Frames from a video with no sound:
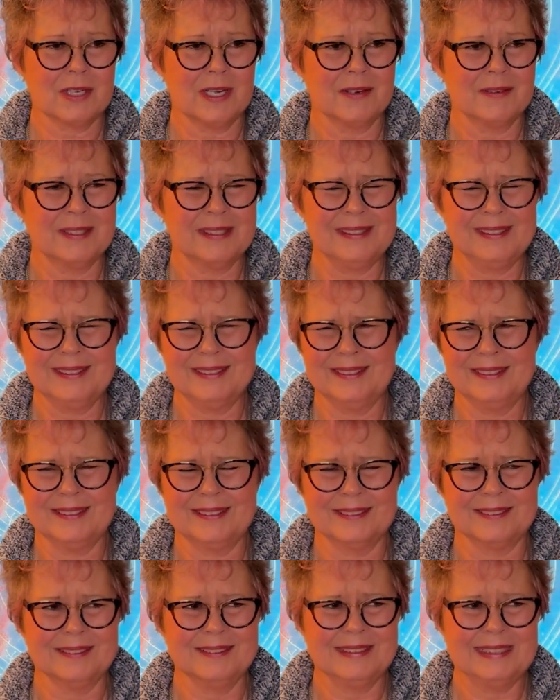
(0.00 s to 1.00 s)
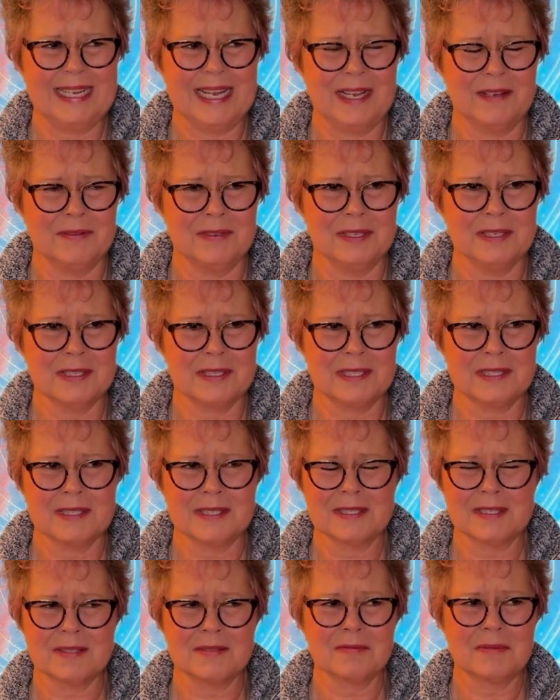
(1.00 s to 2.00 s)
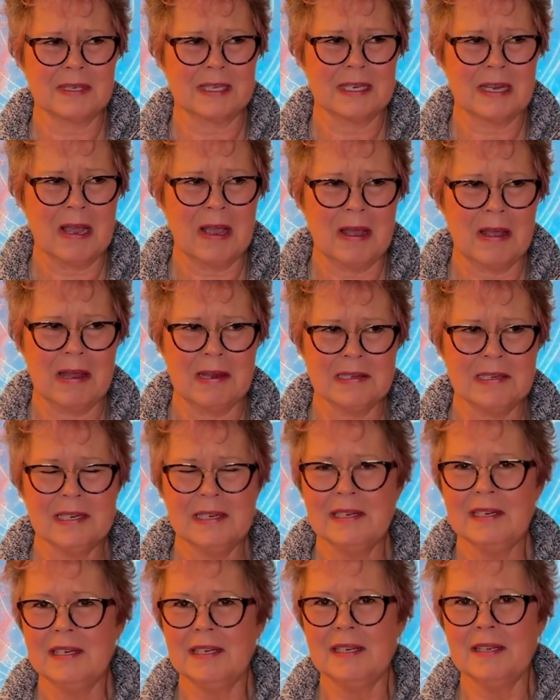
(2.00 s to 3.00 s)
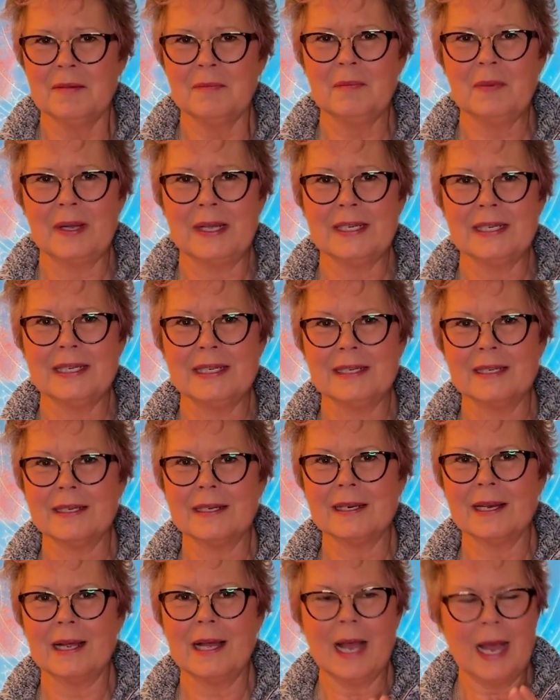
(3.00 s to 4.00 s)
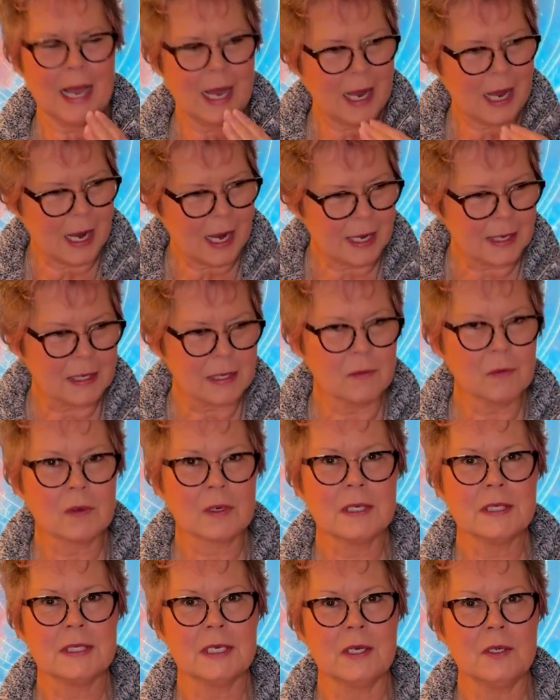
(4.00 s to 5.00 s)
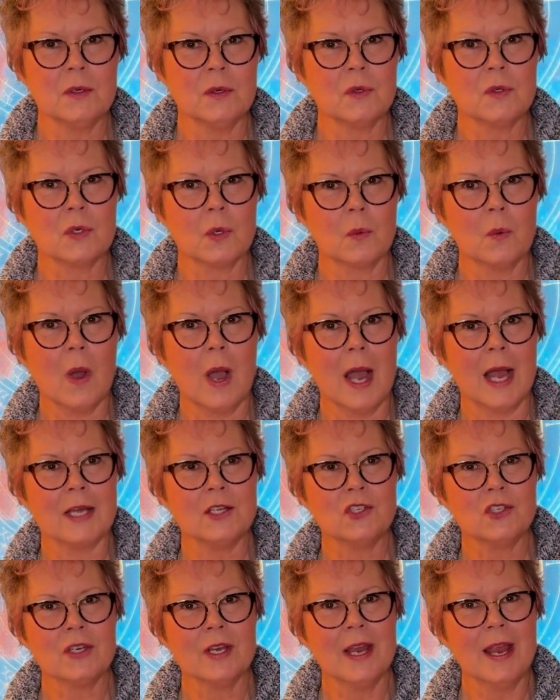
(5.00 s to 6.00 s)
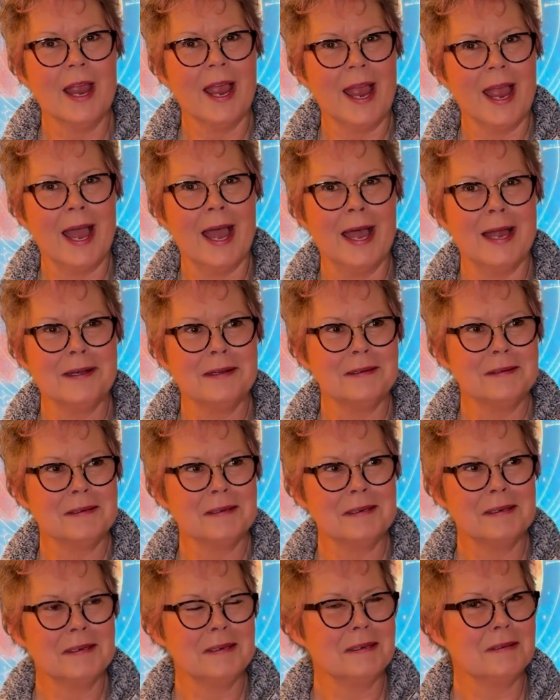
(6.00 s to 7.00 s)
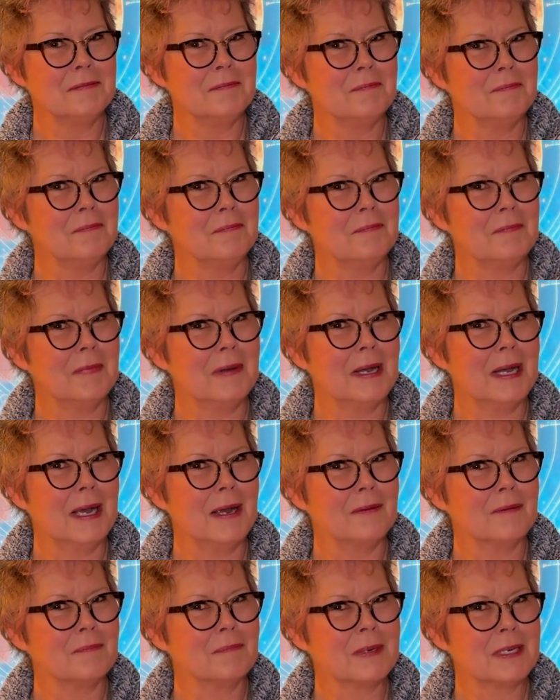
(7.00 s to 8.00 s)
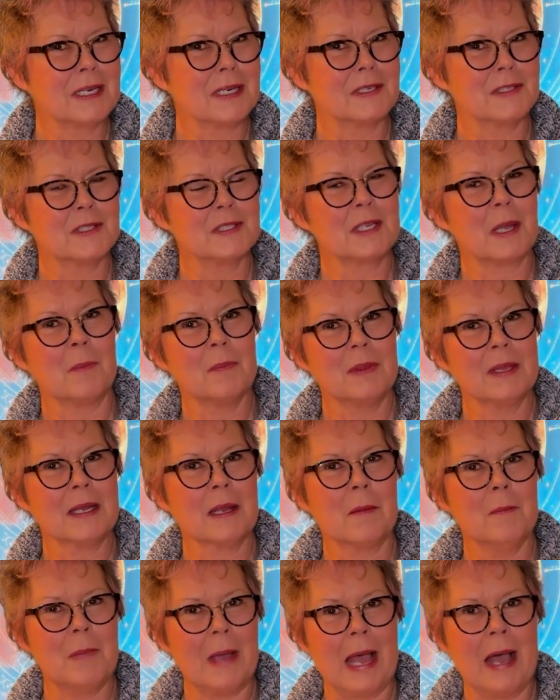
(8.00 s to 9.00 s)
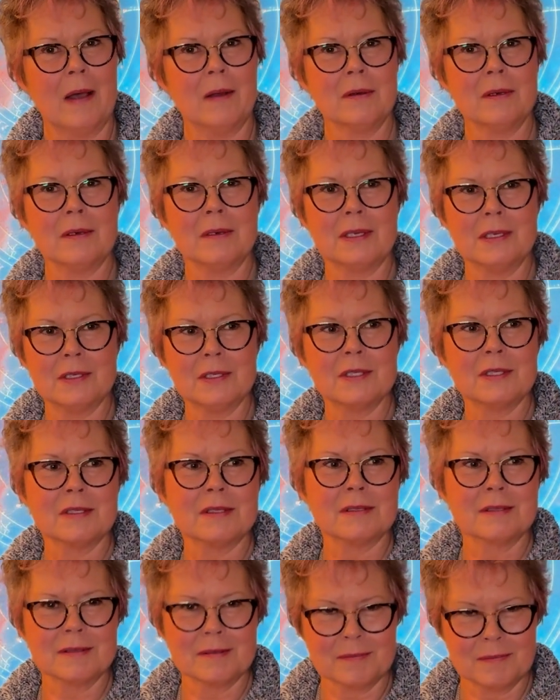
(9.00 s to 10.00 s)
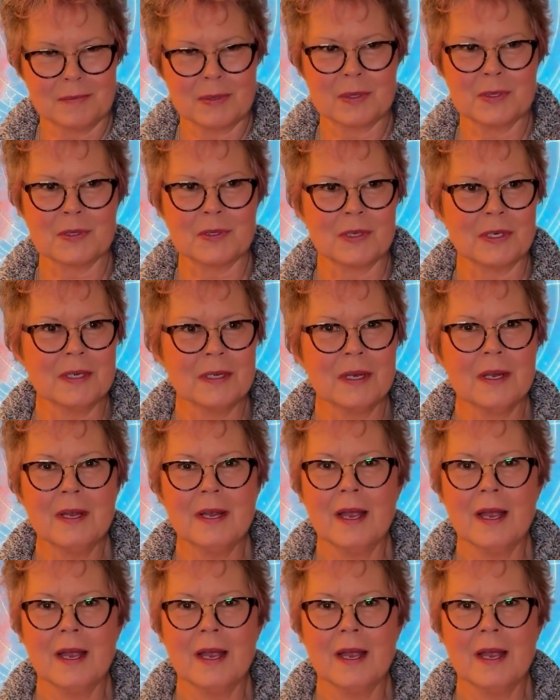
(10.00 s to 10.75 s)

I went, oh heavens, this is really odd, but I continued to watch, and because something about this person